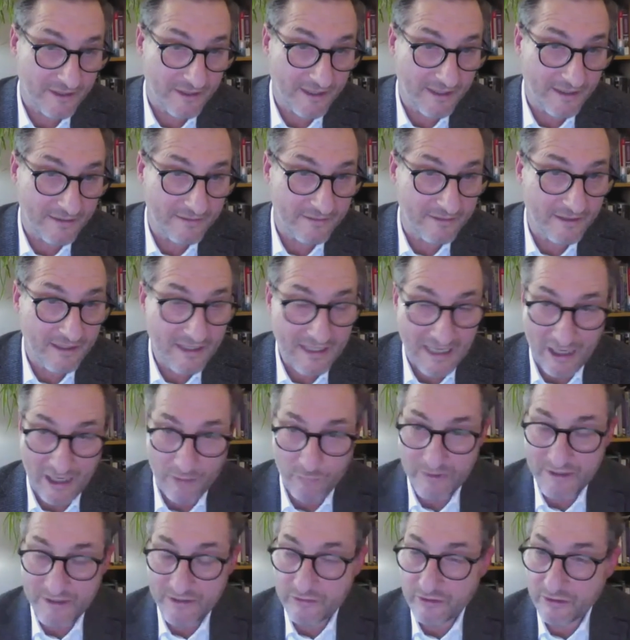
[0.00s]
And I
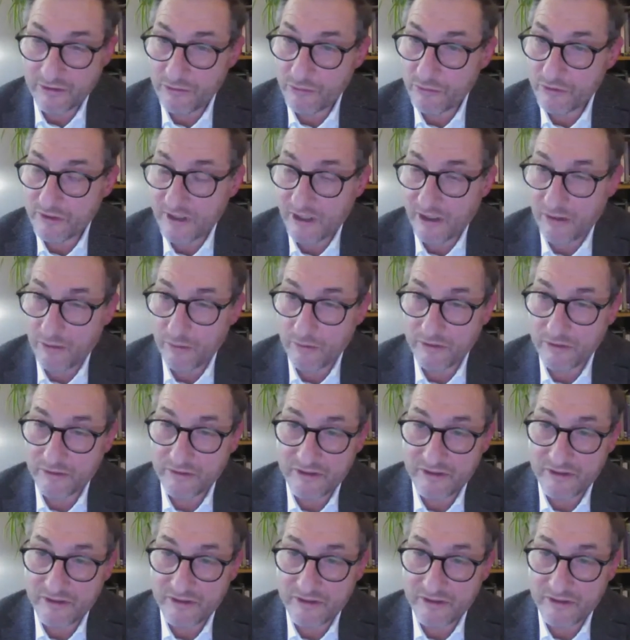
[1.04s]
will introduce our